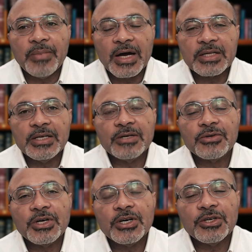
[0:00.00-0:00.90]

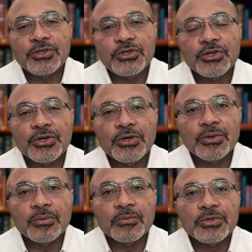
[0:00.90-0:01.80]
bacteria and
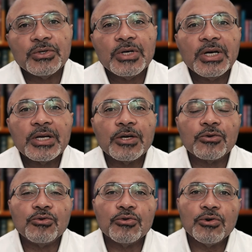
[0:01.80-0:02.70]
germs
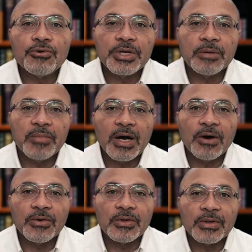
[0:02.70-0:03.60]
can grow in the
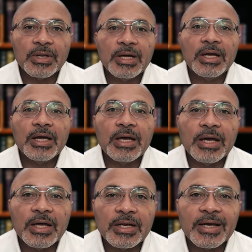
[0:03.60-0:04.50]
bowel,
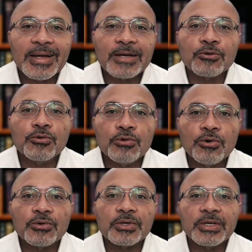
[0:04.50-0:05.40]
and that
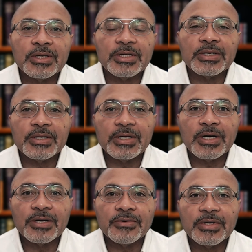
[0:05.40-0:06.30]
growth can lead to
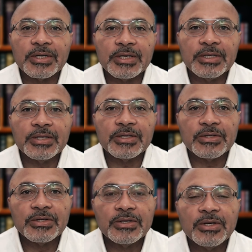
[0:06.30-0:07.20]
diarrheal
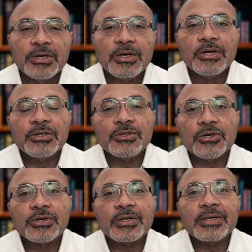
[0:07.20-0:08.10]
illness.
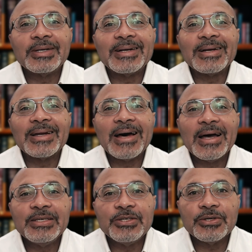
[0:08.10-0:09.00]
Certain
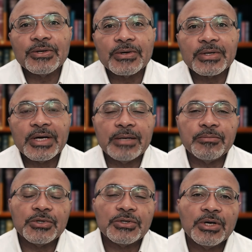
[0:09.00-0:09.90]
glandular
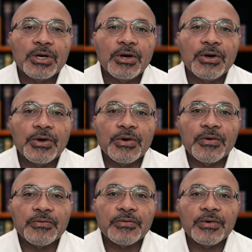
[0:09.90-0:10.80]
types
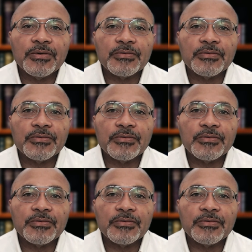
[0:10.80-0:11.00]
of